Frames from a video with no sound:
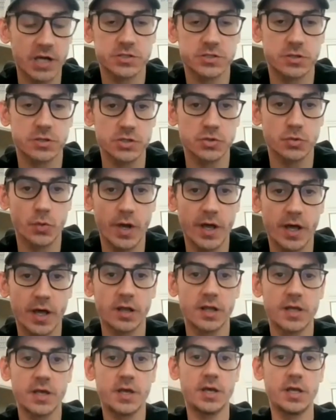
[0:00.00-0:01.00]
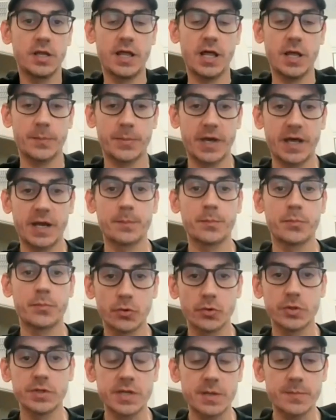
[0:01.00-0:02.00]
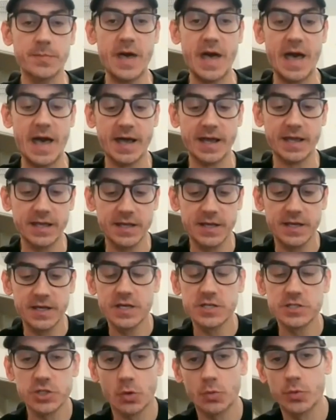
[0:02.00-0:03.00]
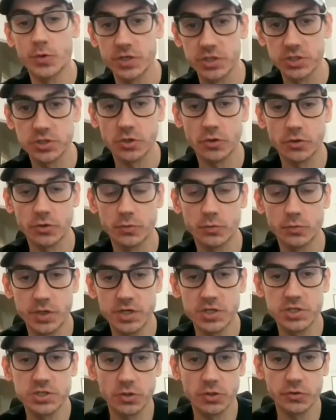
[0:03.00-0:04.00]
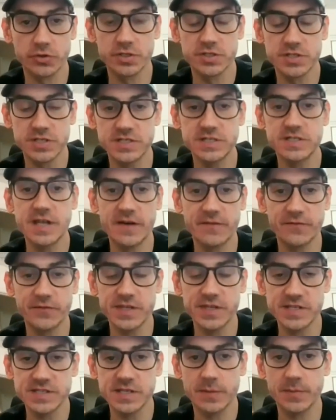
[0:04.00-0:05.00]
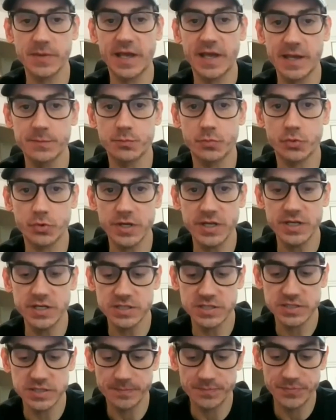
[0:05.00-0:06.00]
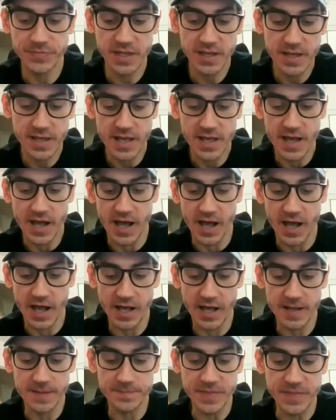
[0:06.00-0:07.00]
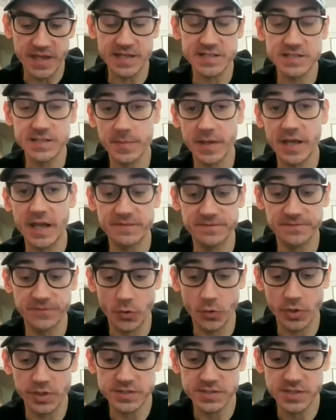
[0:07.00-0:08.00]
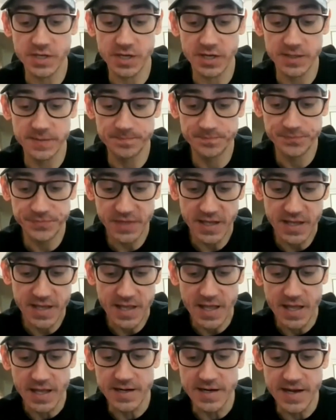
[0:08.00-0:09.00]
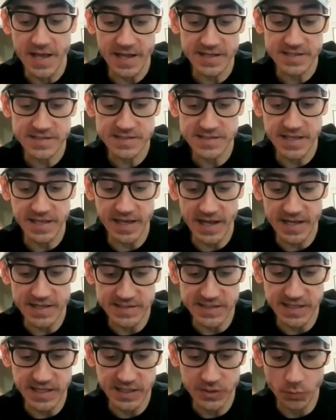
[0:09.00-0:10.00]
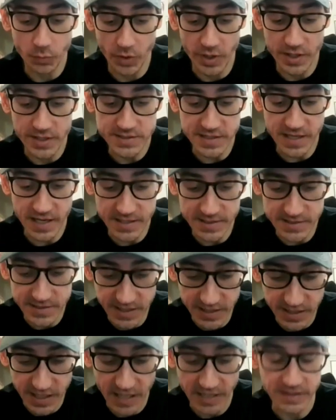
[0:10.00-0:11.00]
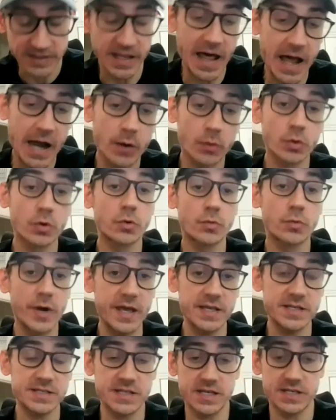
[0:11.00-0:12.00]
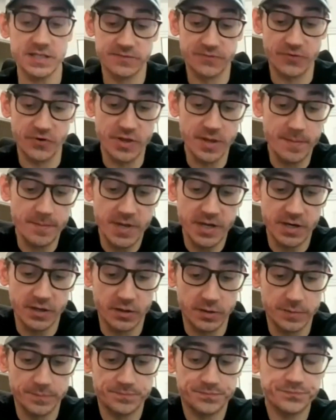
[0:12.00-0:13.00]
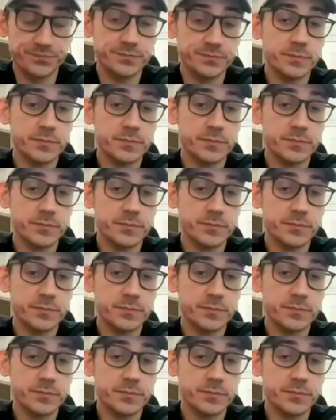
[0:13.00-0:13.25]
posture as well it'll help kind of pull you back so real shoulder rear shoulders is definitely something i preach um, and that's something i focus on next thing i did was i did lateral raises for the middle